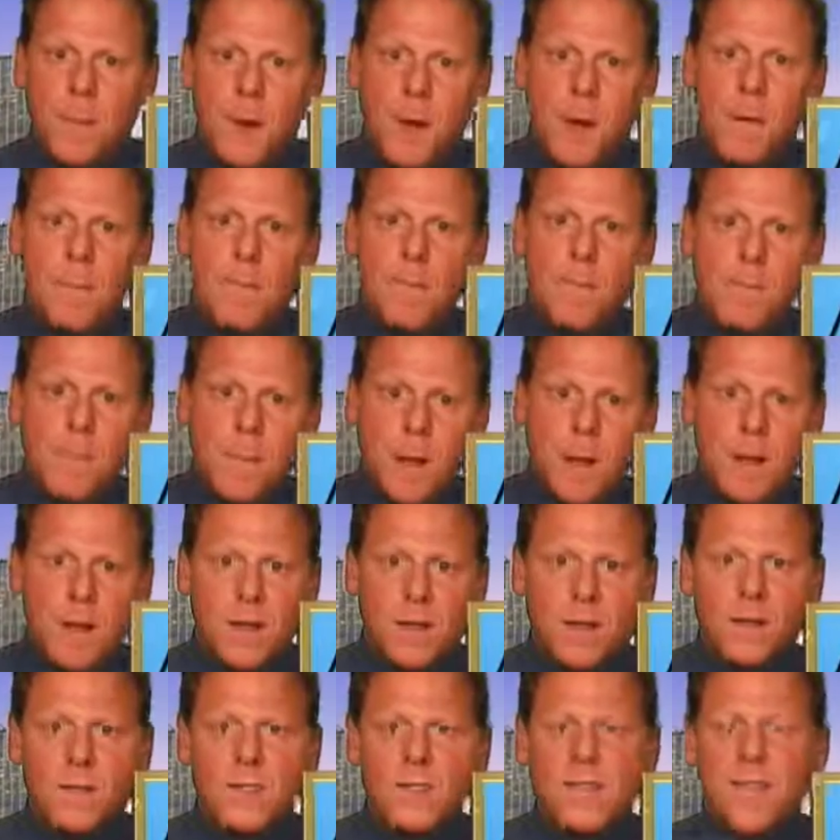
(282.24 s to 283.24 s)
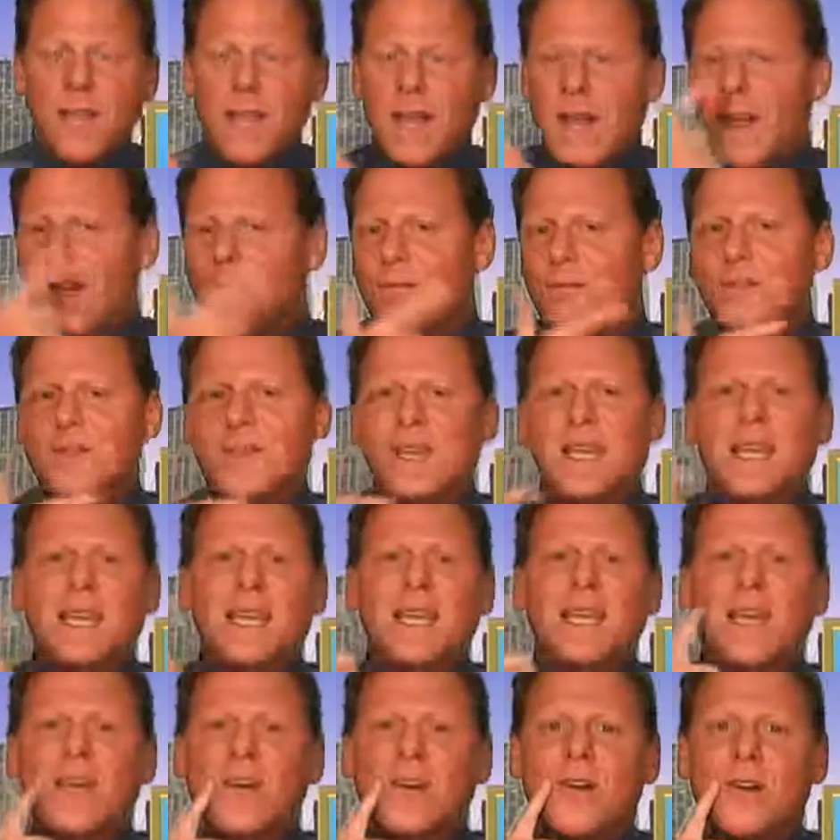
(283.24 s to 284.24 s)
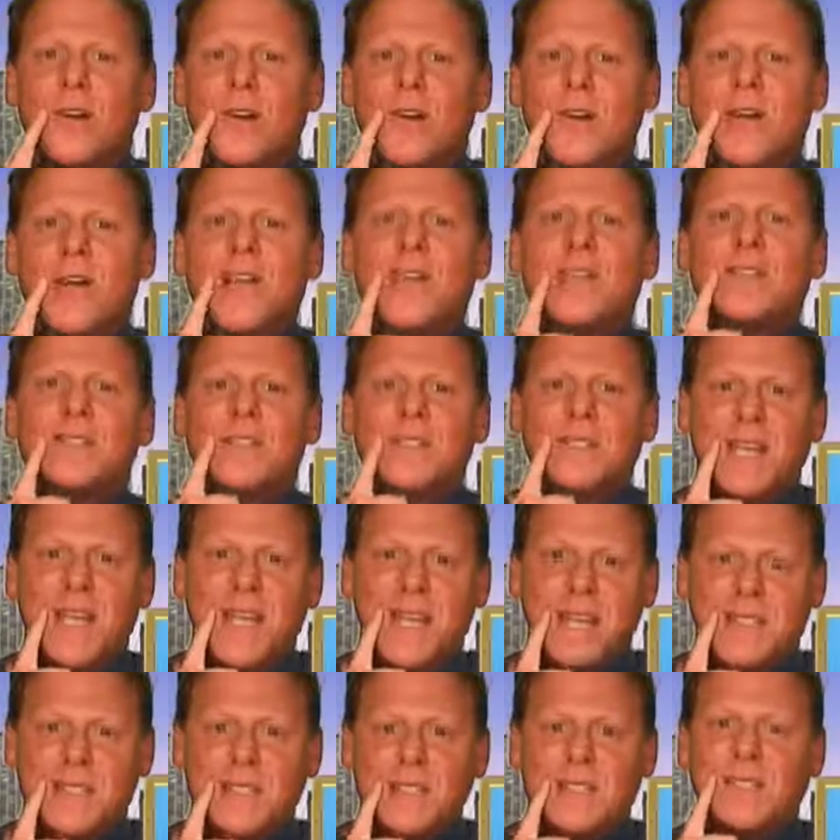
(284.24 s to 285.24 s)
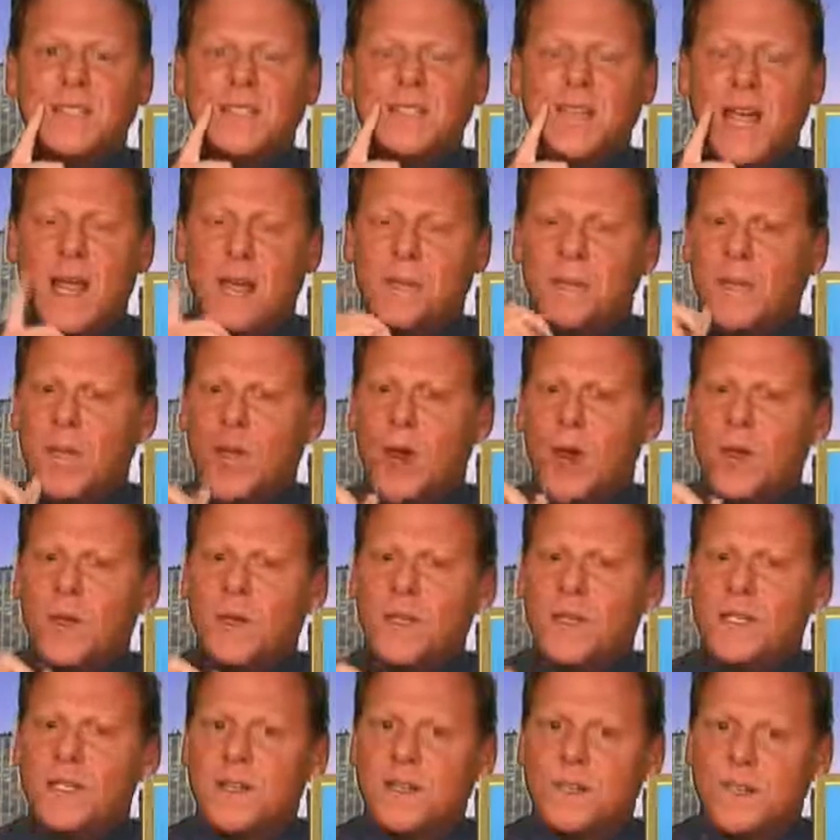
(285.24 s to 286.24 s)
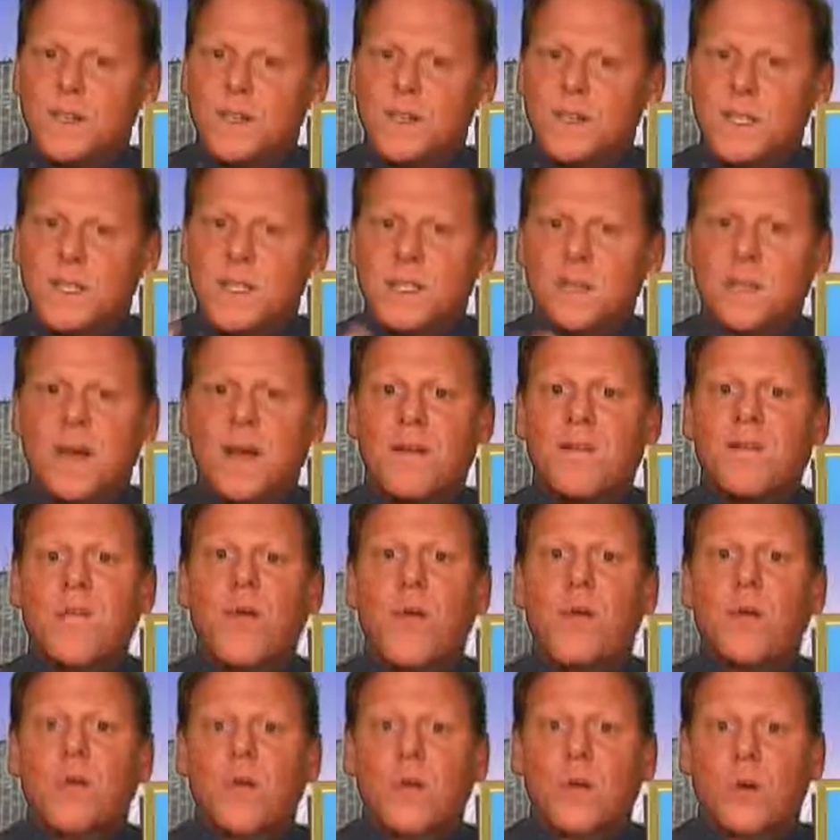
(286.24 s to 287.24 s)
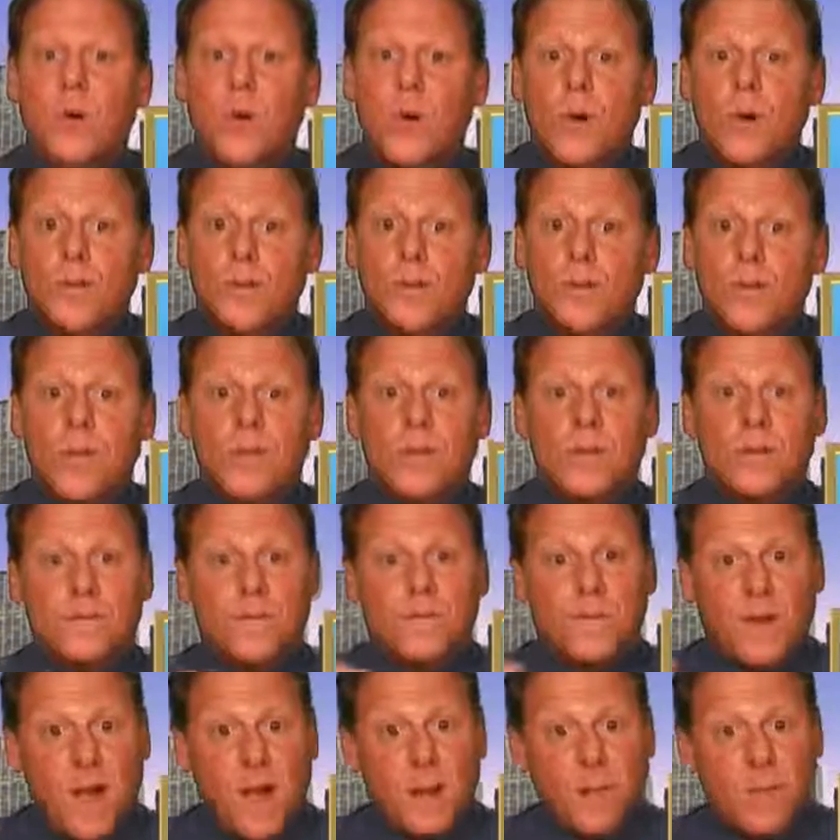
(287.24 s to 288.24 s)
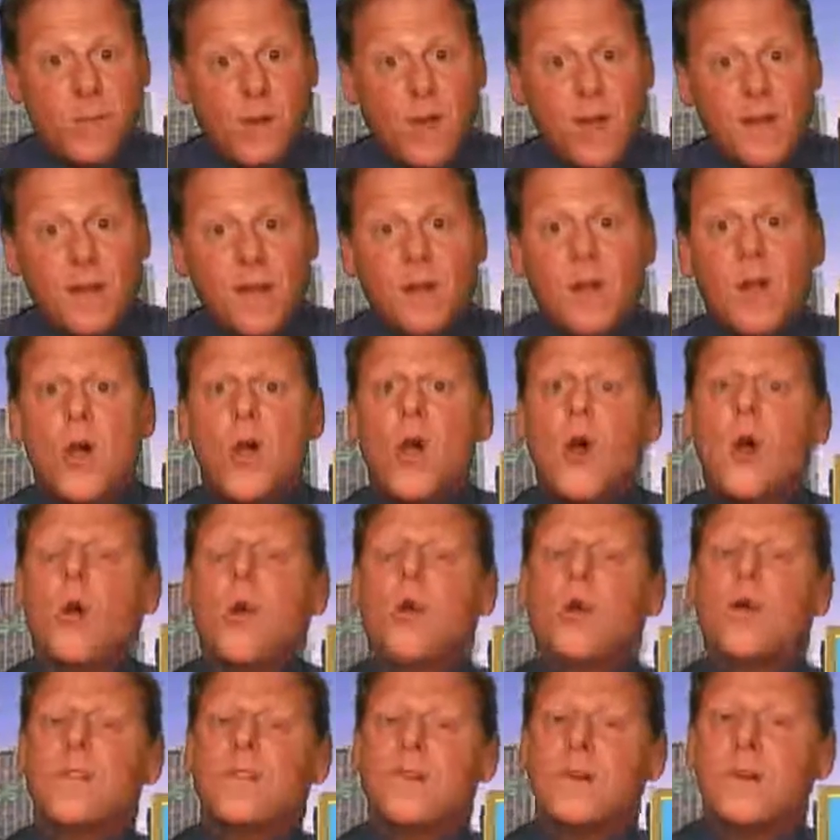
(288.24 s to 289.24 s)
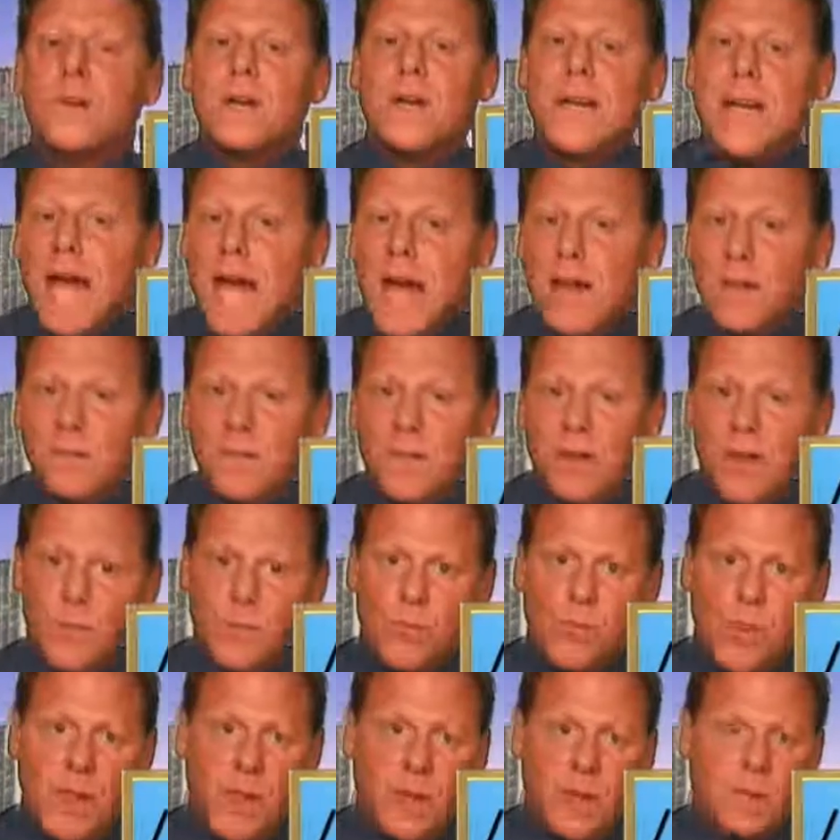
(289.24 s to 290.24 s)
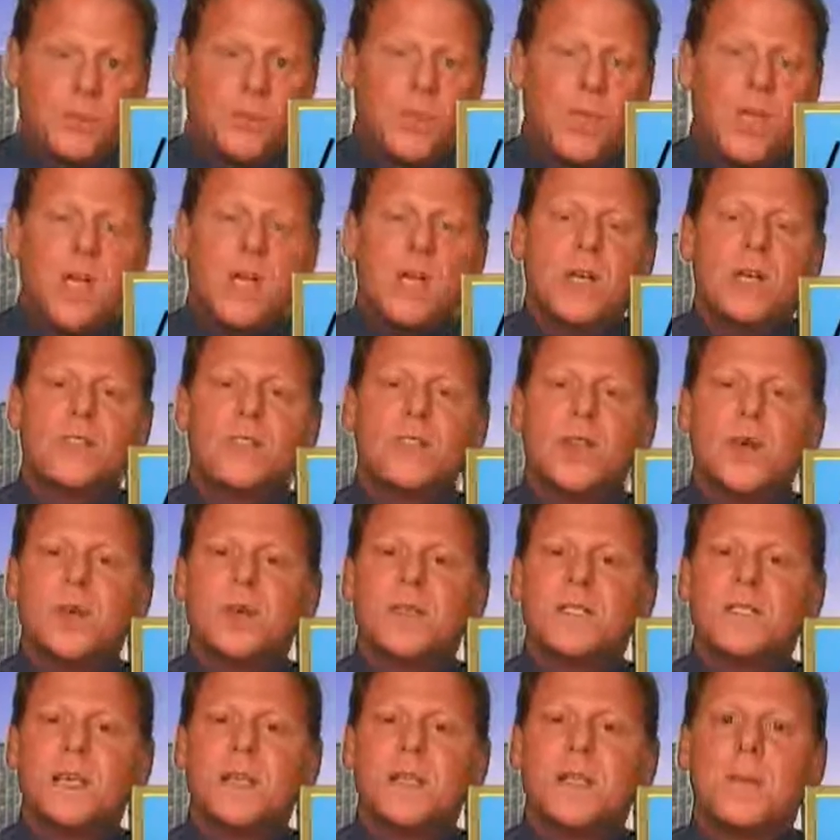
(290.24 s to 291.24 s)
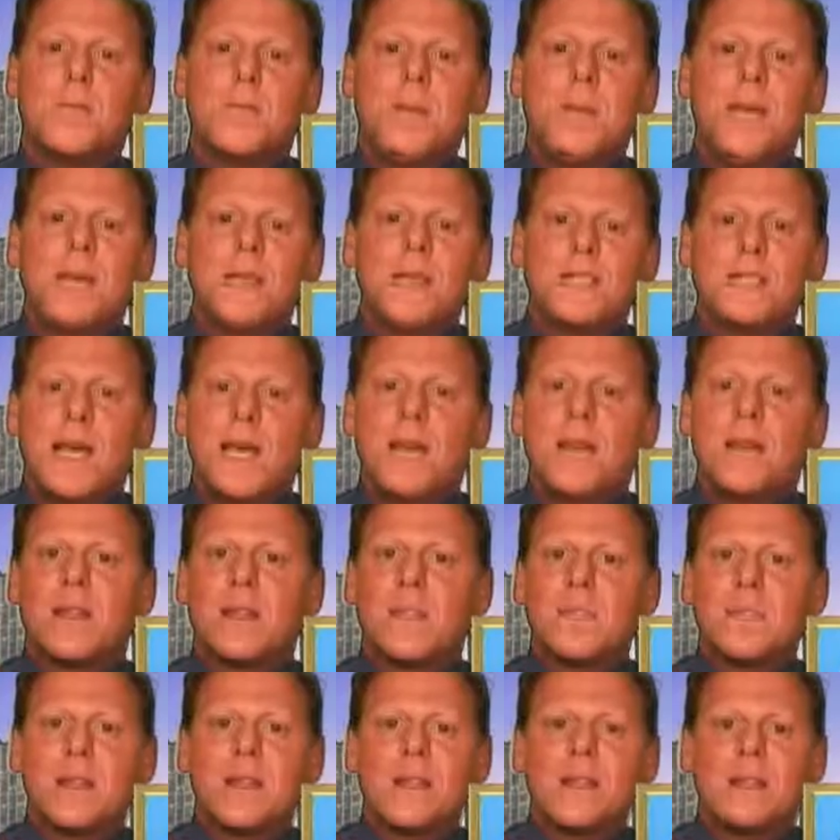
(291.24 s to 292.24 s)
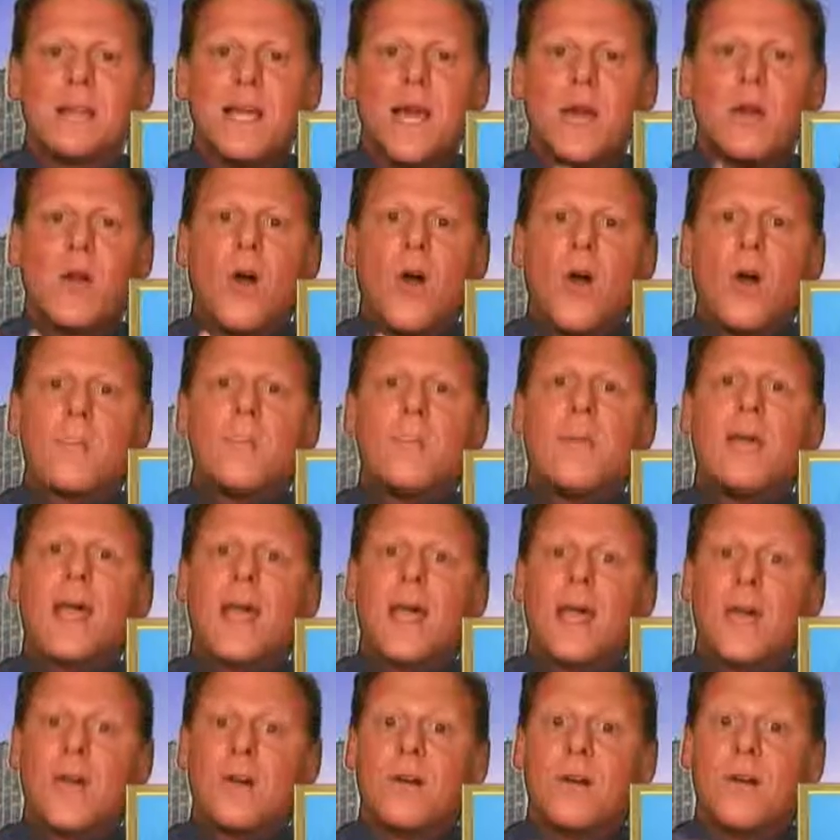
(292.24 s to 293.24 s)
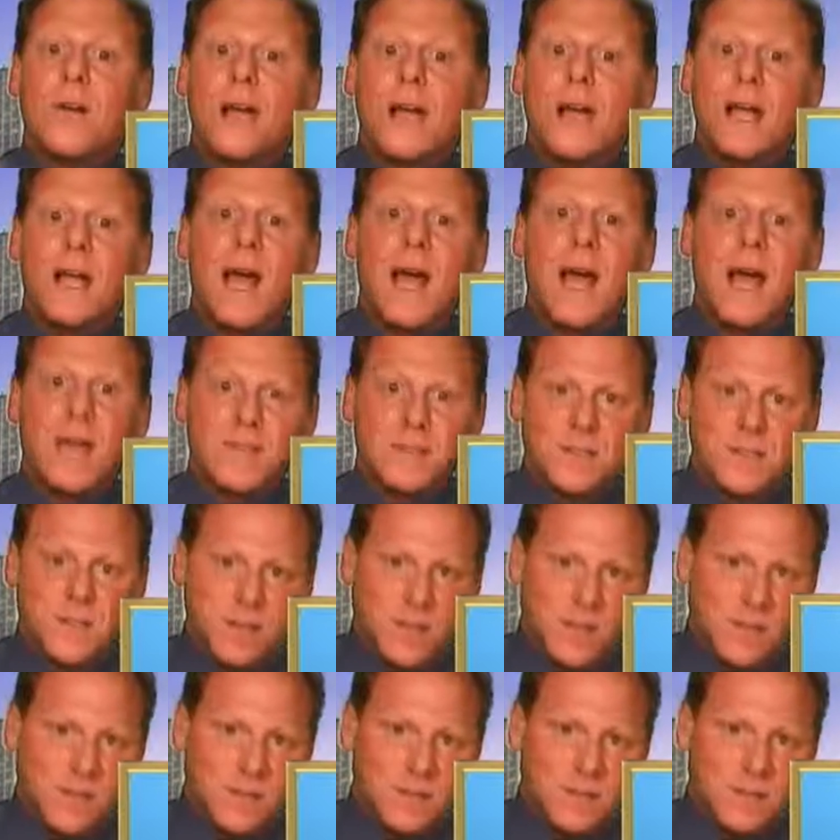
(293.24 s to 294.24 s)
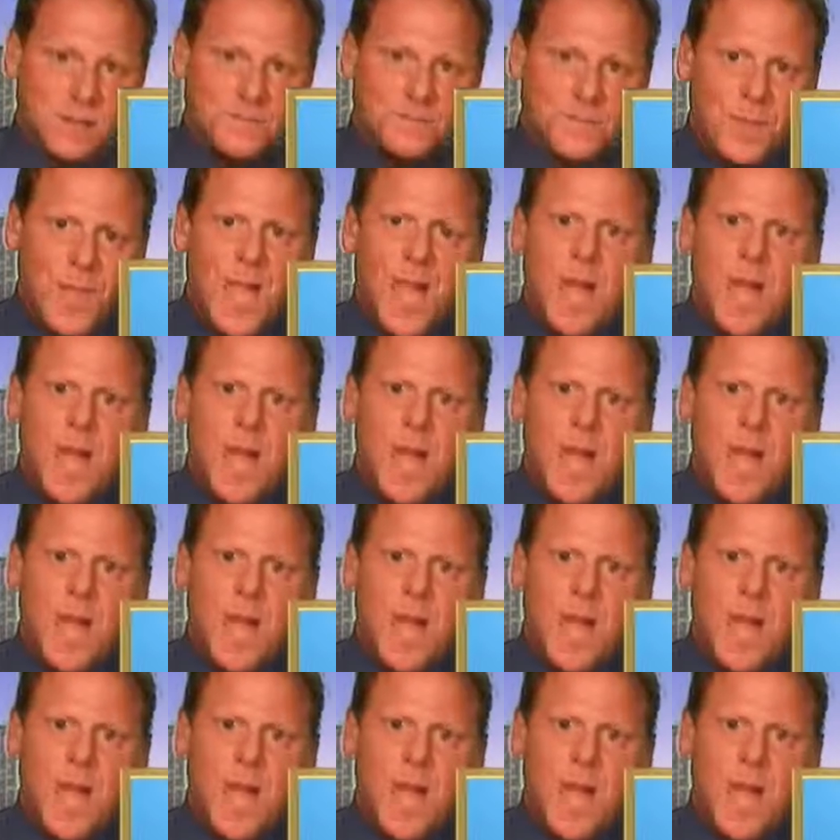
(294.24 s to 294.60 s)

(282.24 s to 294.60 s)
B, b. You see that everything here stays the same. The only difference is my vocal cords are either vibrating or they're not vibrating. So we say the P sound and the B sound are paired consonants.